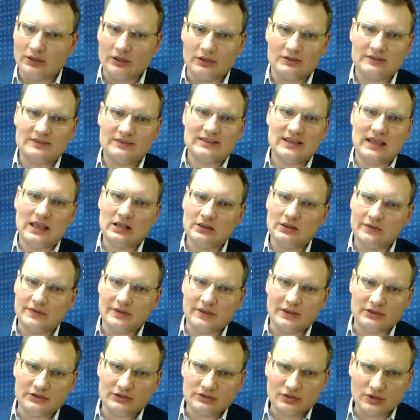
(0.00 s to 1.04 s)
sell
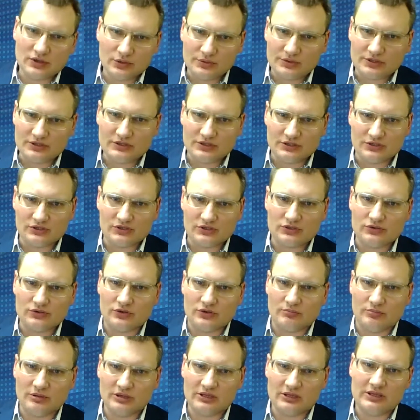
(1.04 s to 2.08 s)
their services to
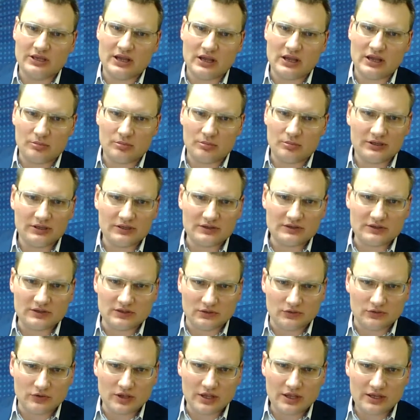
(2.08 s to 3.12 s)
big companies
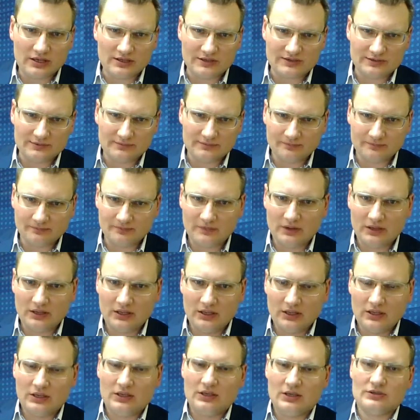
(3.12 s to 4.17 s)
in US.
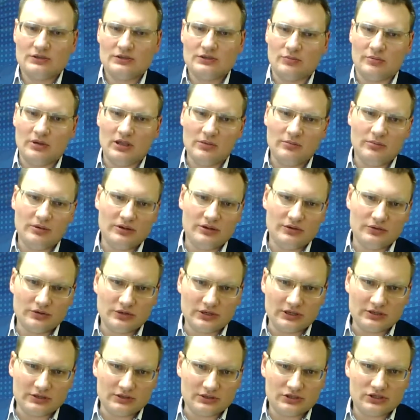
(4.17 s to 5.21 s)
So maybe you
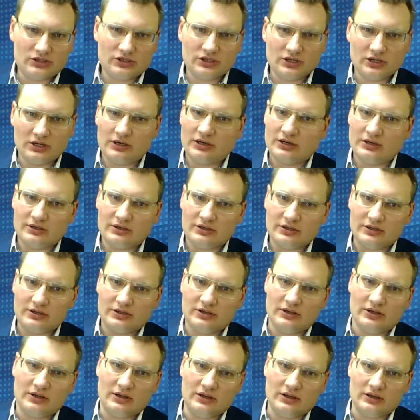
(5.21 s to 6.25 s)
can share
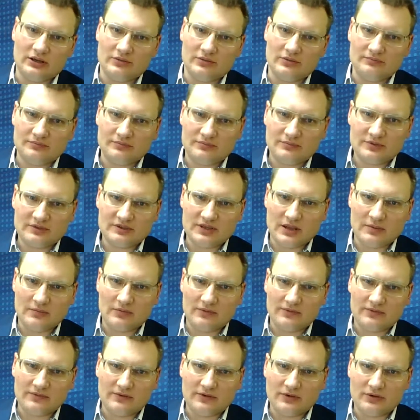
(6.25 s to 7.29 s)
some of
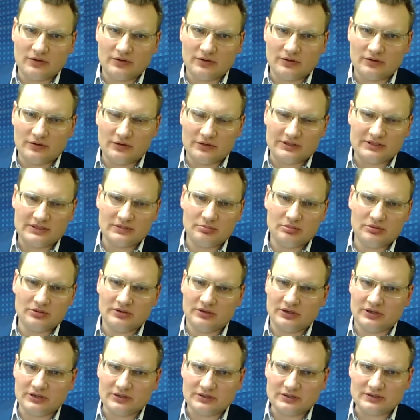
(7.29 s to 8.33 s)
your
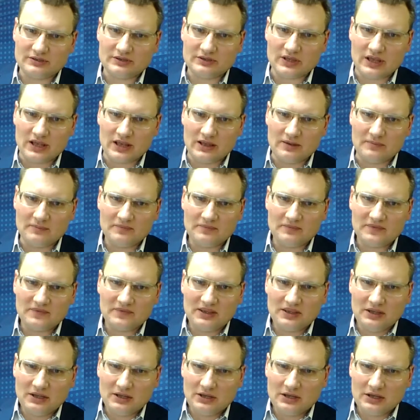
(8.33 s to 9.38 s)
experience.
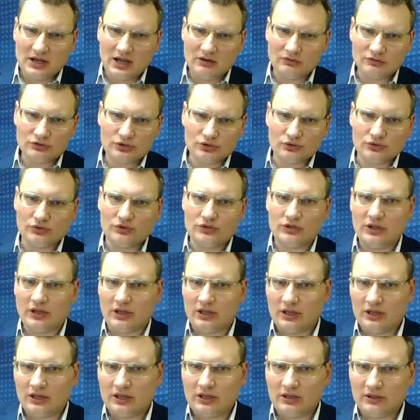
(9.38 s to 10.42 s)
How should
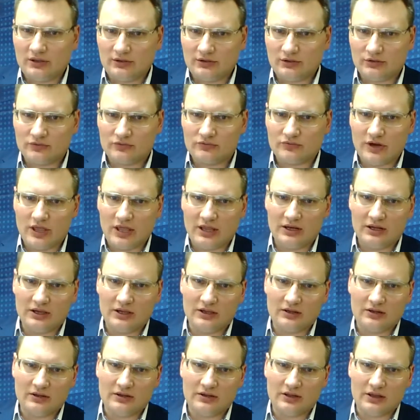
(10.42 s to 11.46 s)

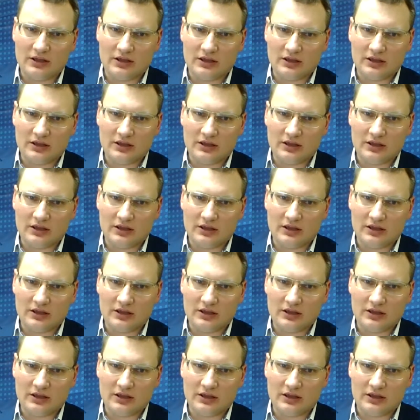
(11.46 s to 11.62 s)
Ukrainian